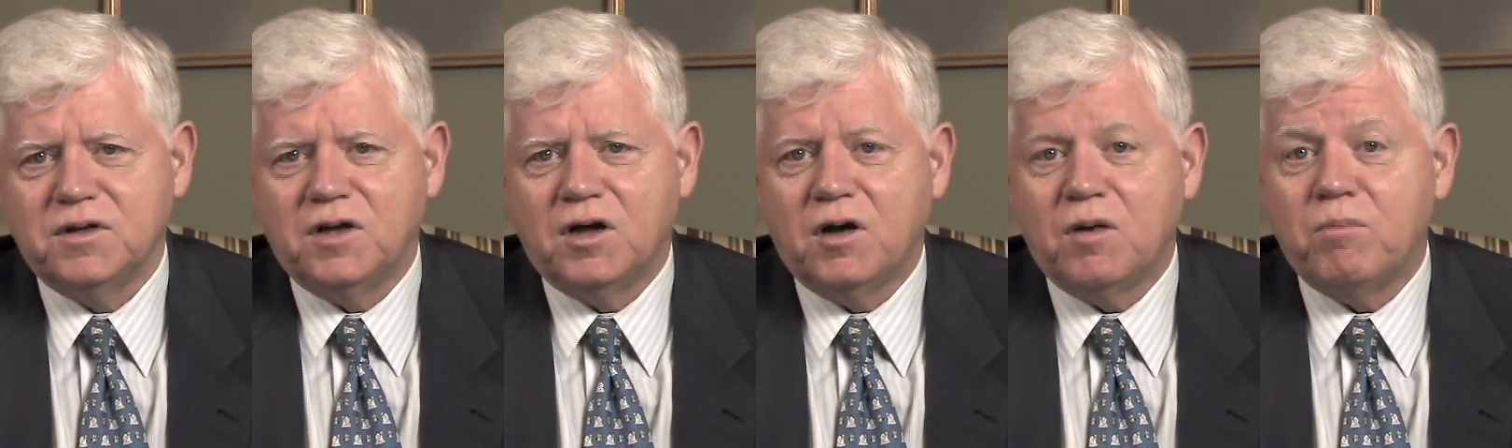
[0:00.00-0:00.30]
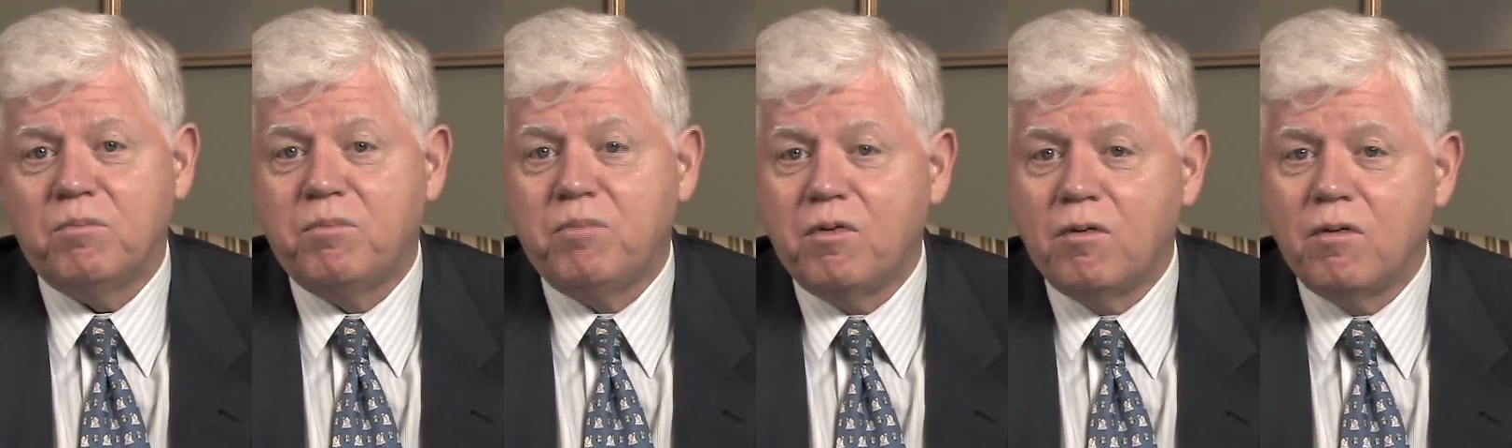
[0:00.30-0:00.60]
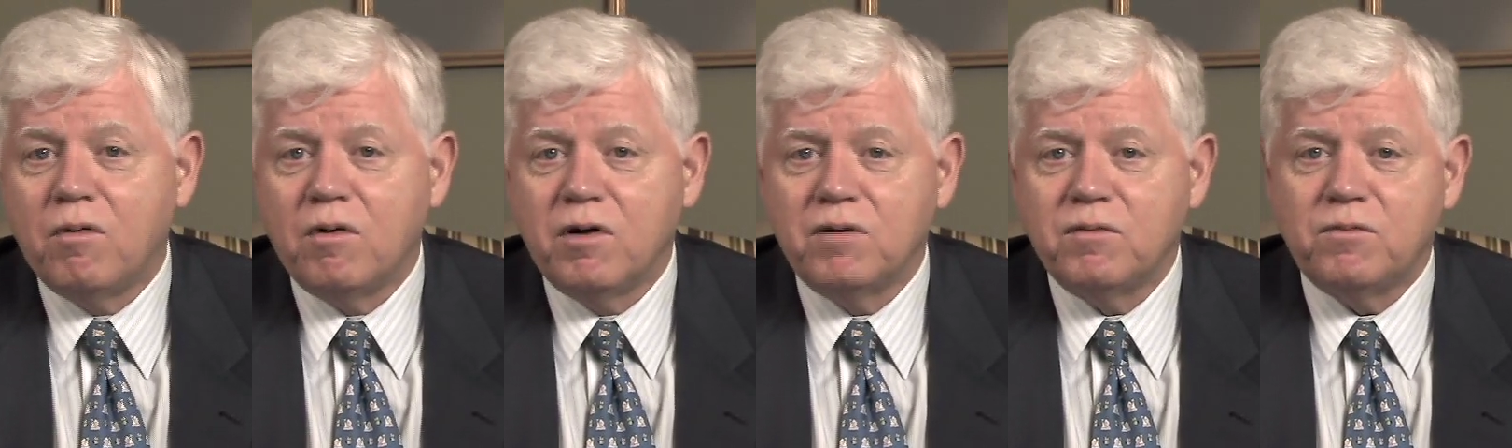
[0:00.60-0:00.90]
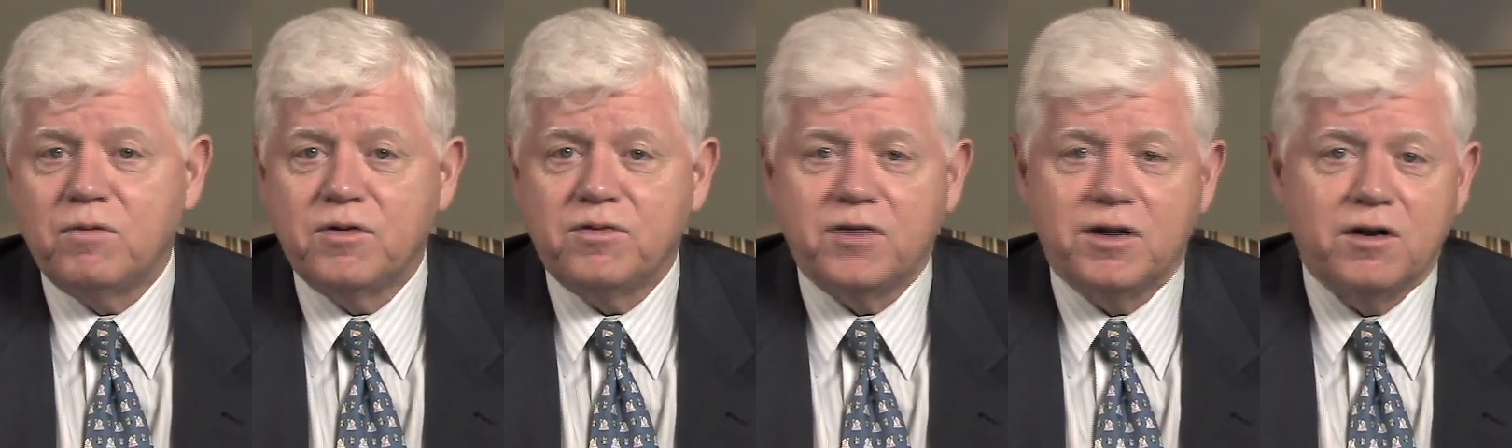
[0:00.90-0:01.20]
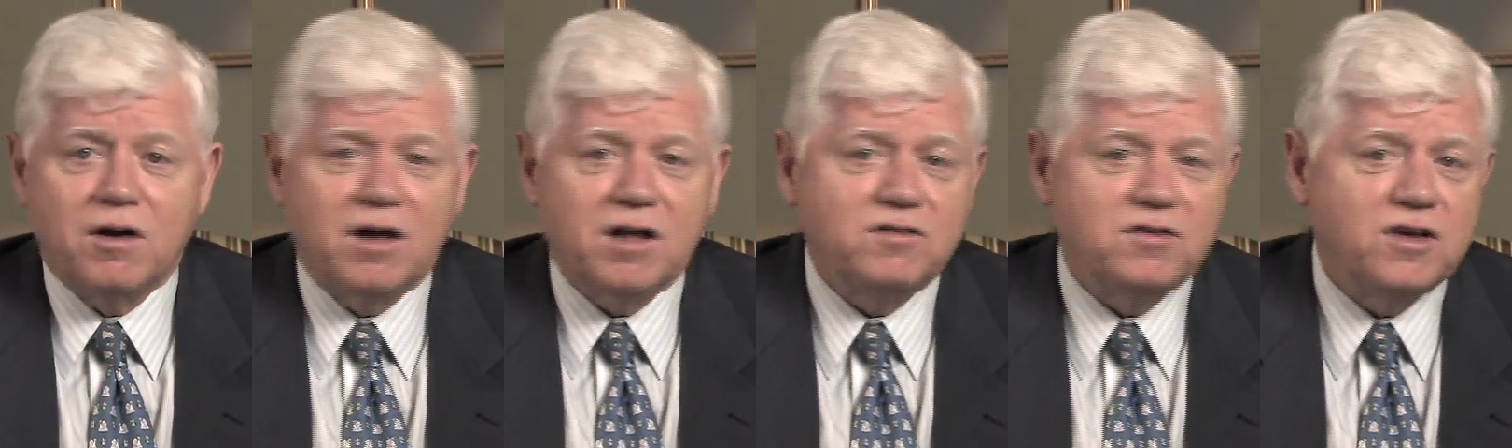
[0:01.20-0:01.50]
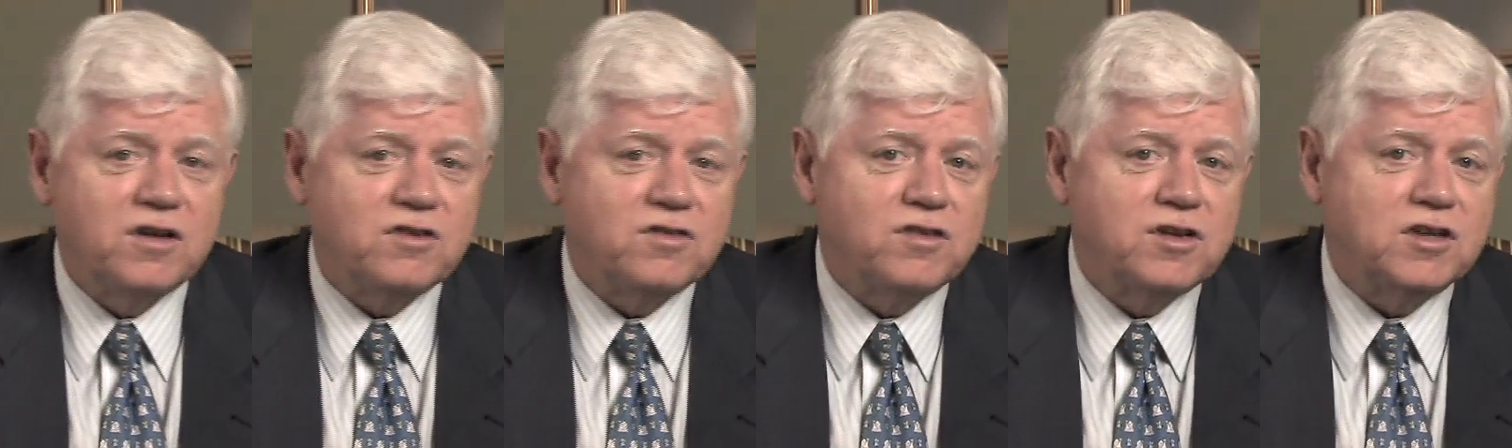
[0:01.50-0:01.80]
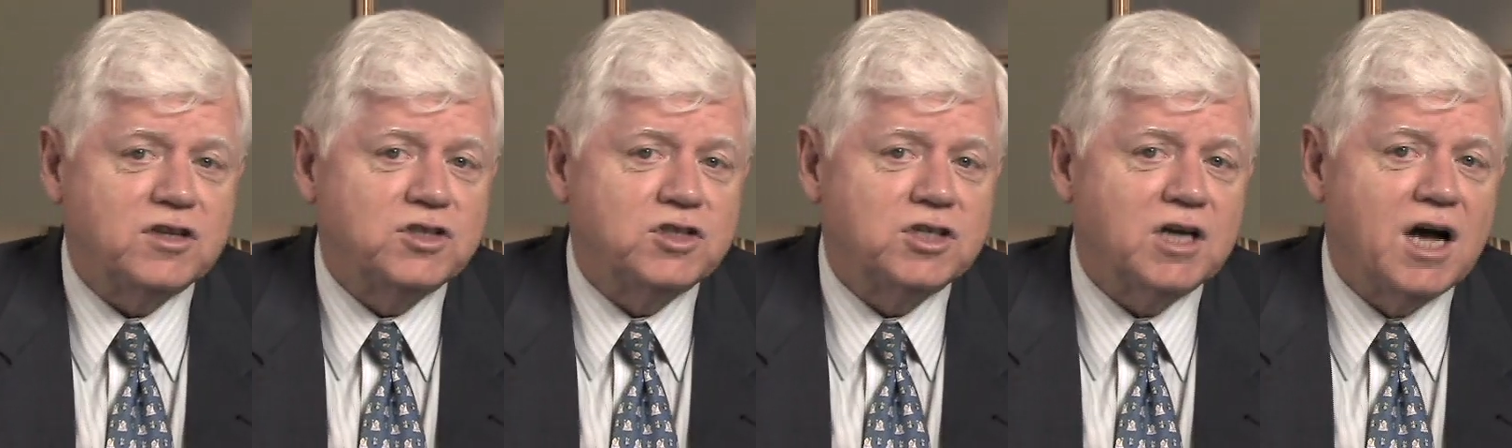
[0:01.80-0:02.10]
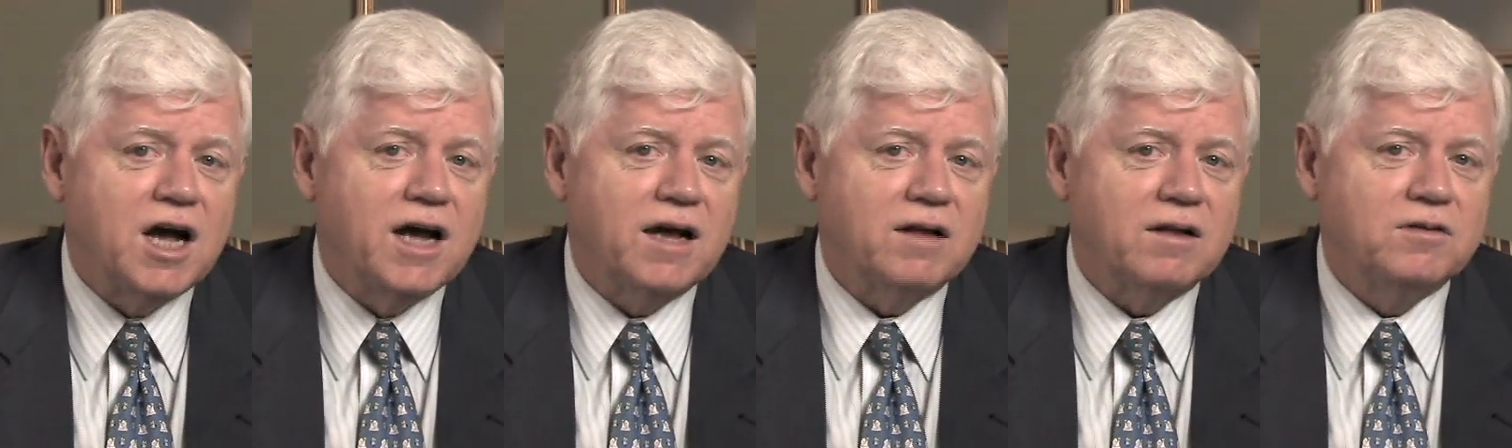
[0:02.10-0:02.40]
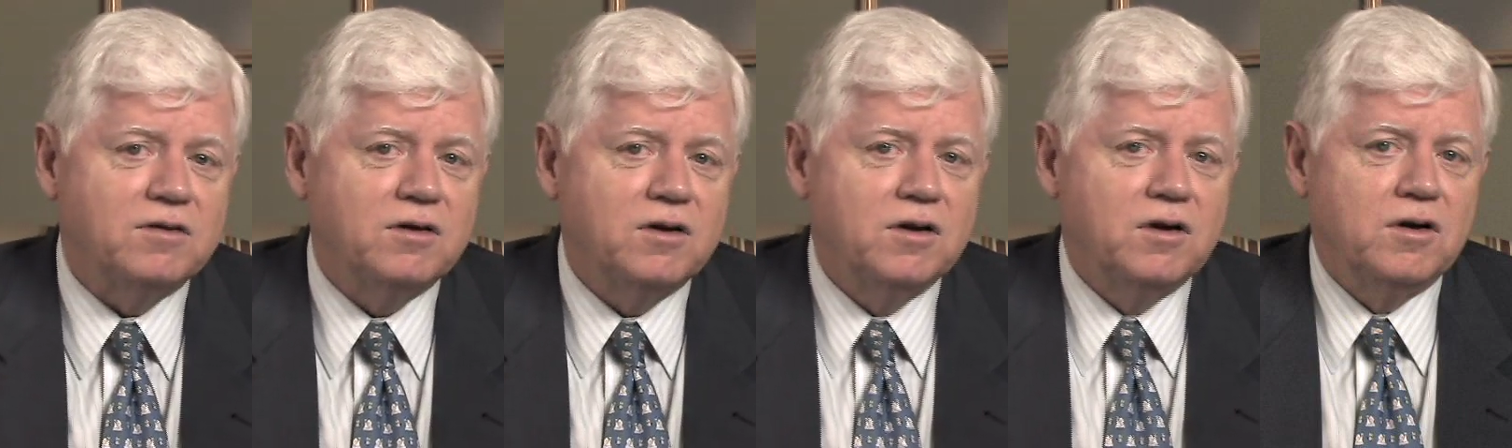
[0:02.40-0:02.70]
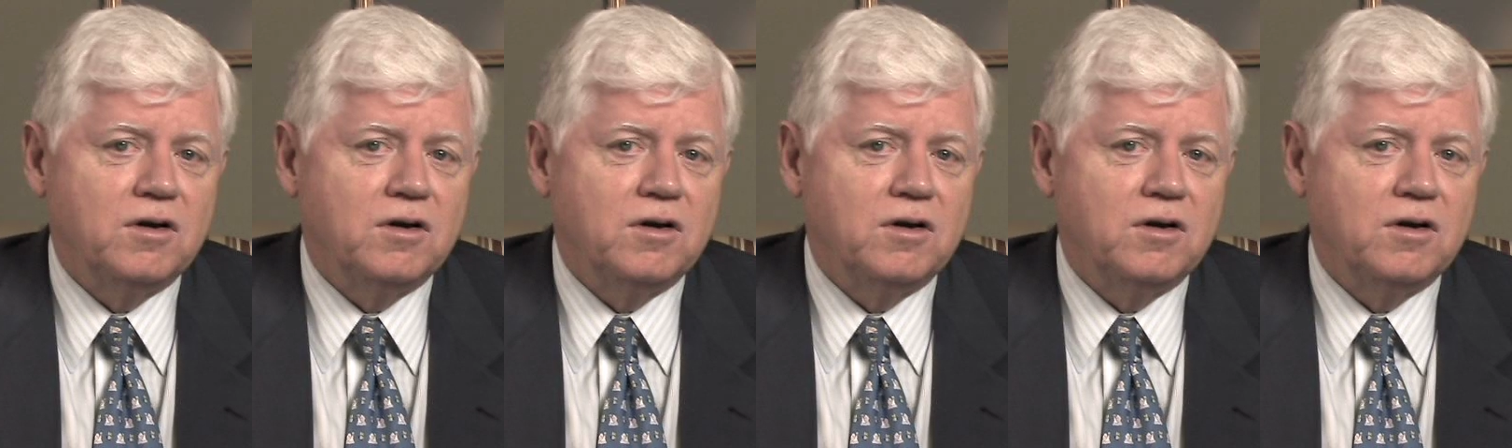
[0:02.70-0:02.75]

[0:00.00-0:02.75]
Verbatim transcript: uh, born with an autistic child